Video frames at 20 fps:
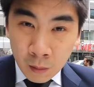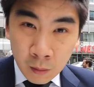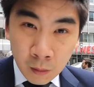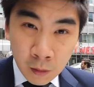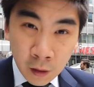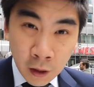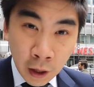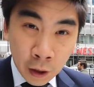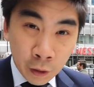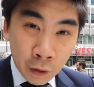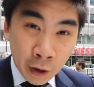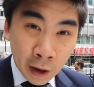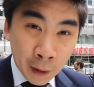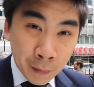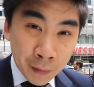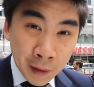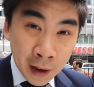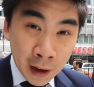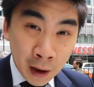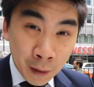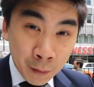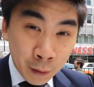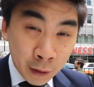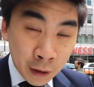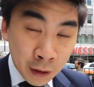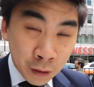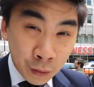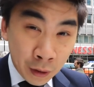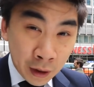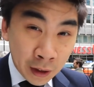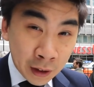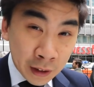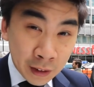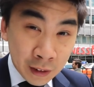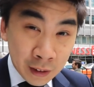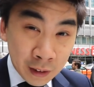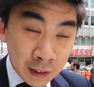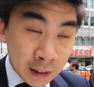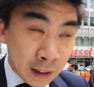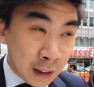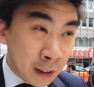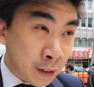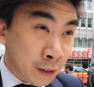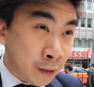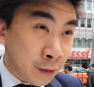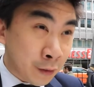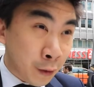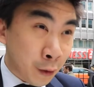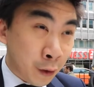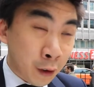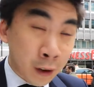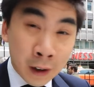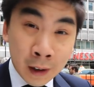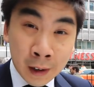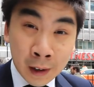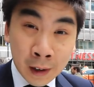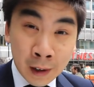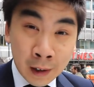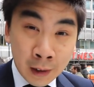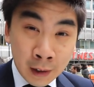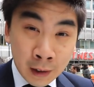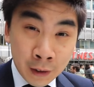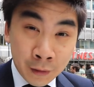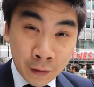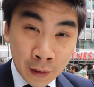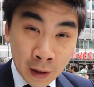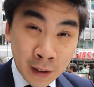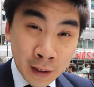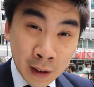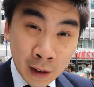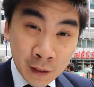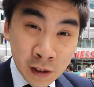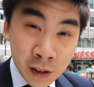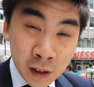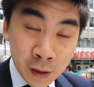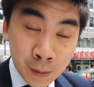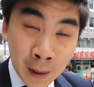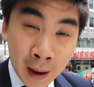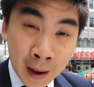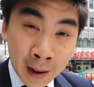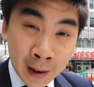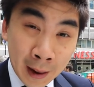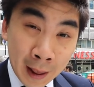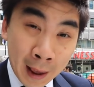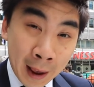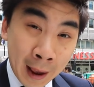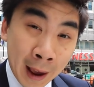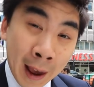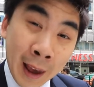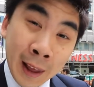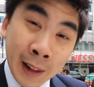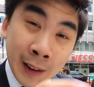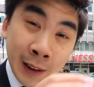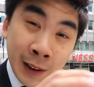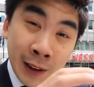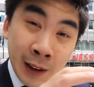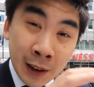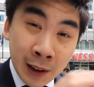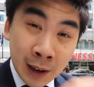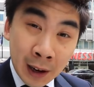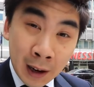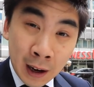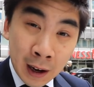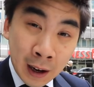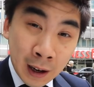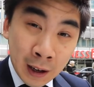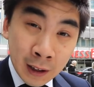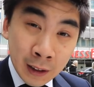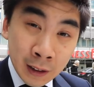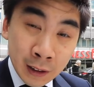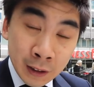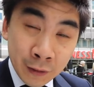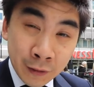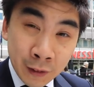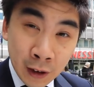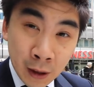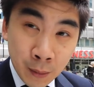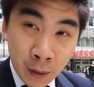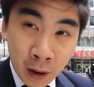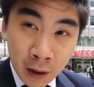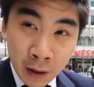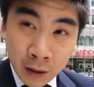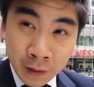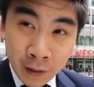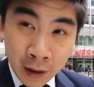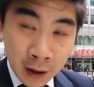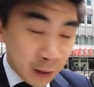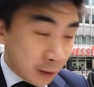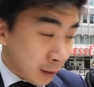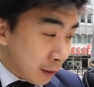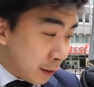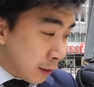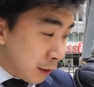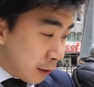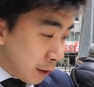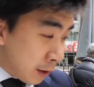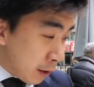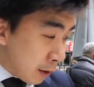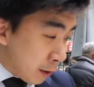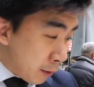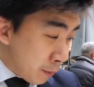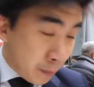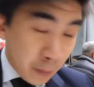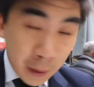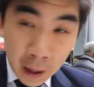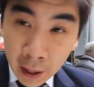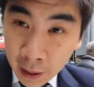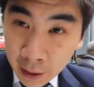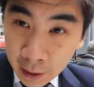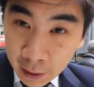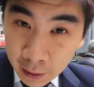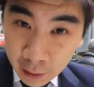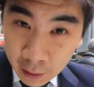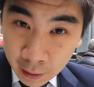Okay, quick update. I'm just waiting in Dineen for friends I've just met at the Fairmont event, but